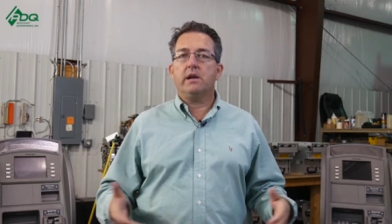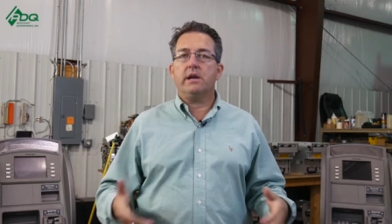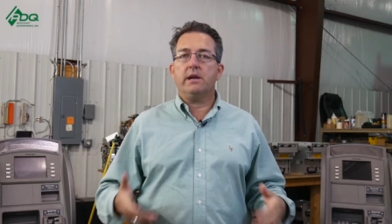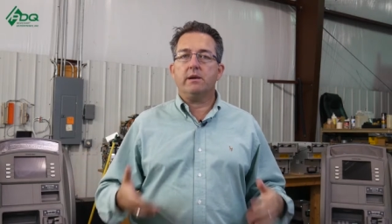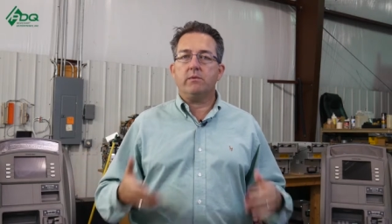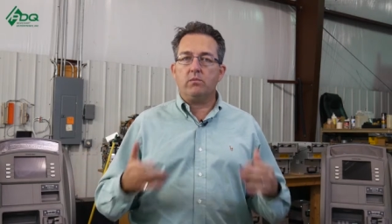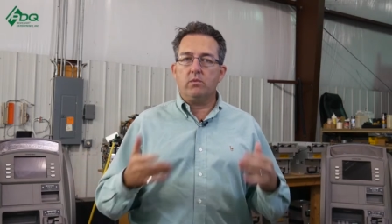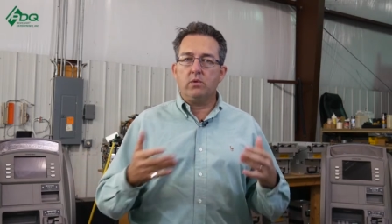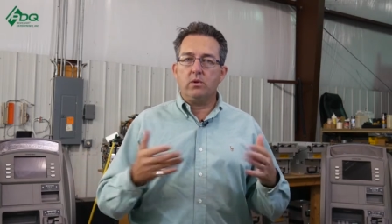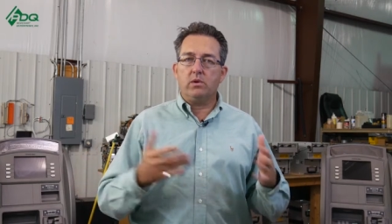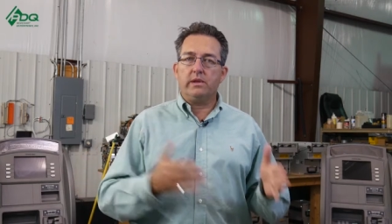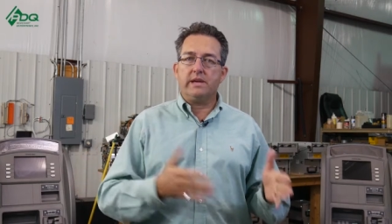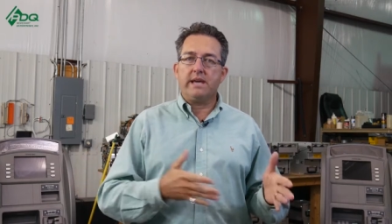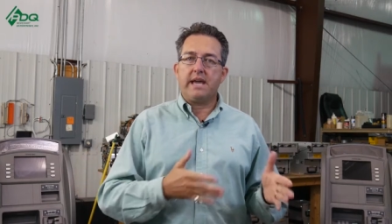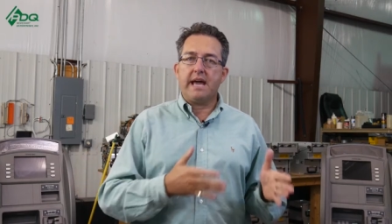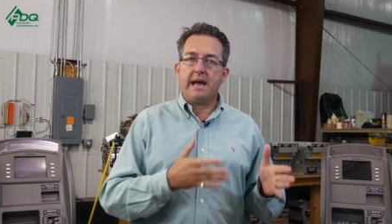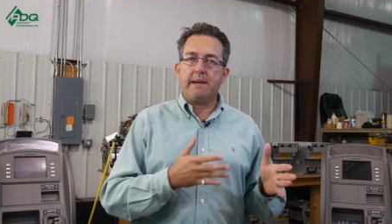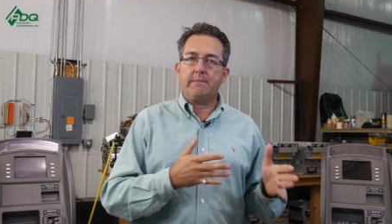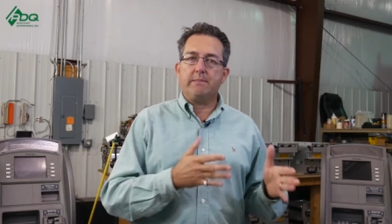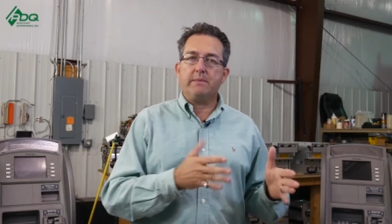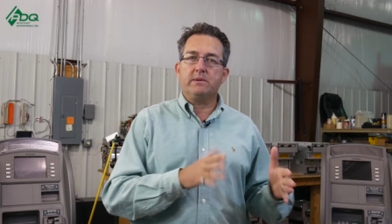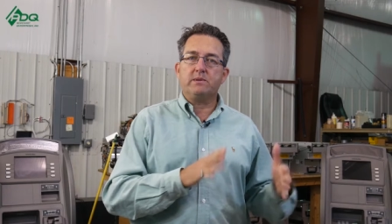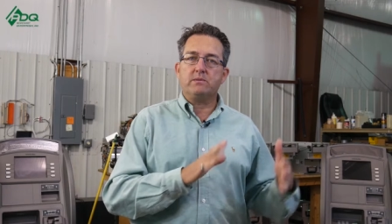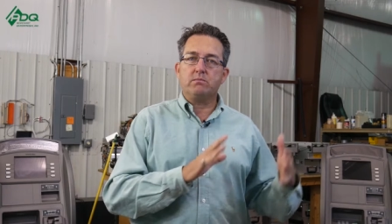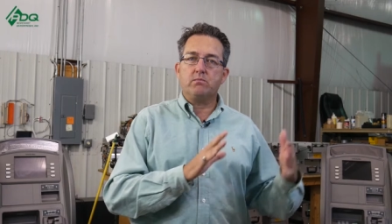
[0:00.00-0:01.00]
It really
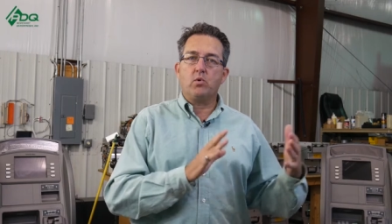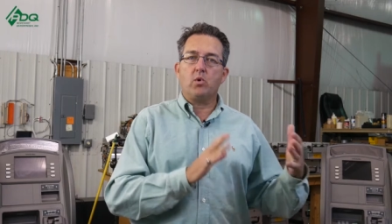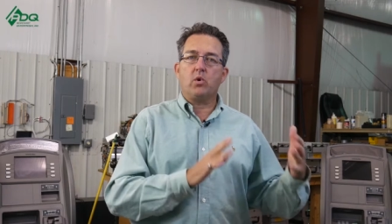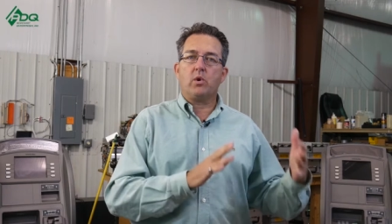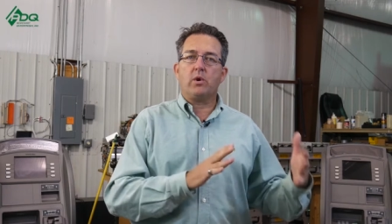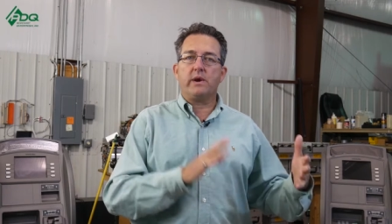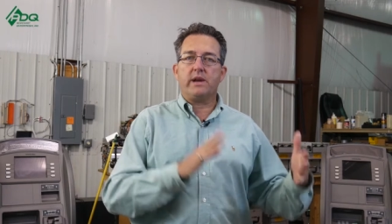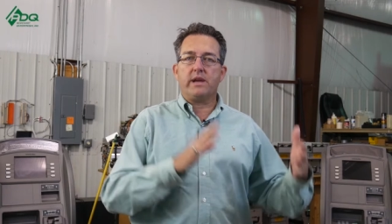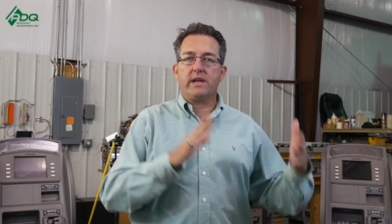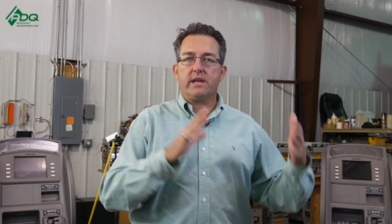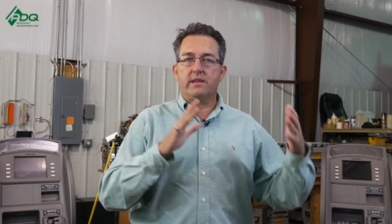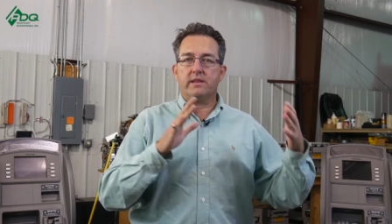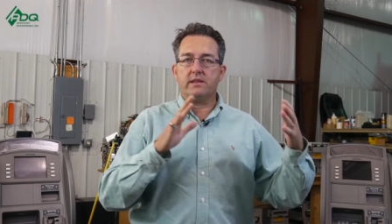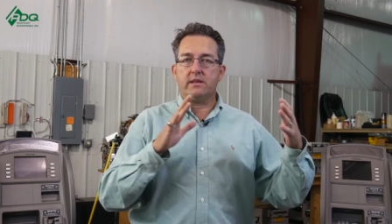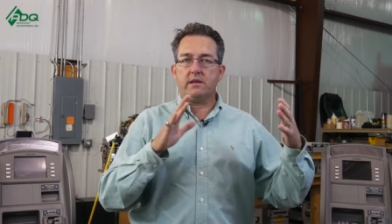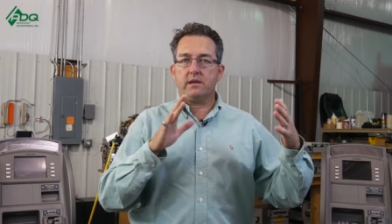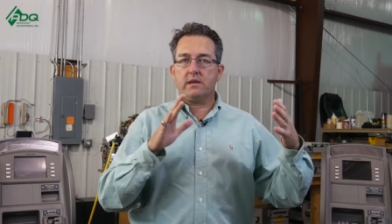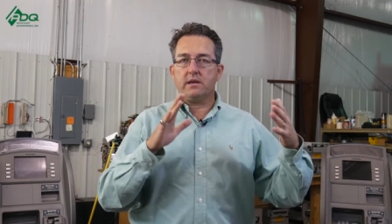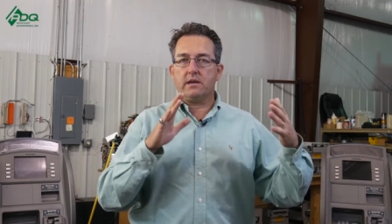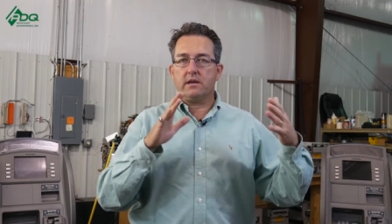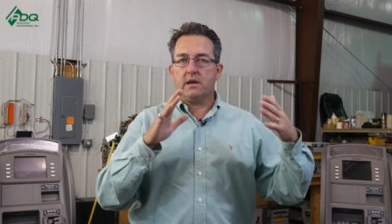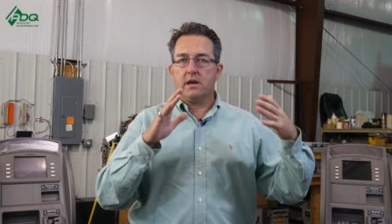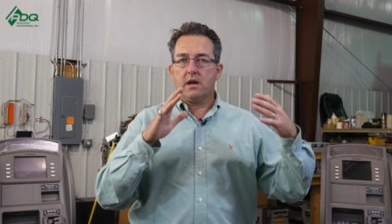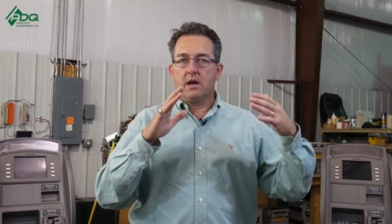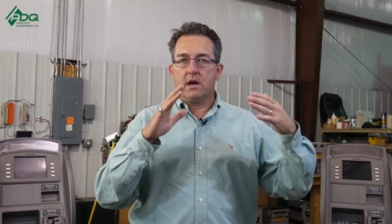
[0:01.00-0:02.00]
happens more in
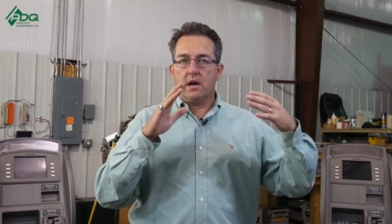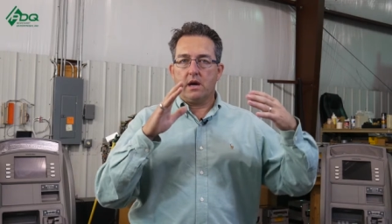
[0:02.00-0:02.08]
the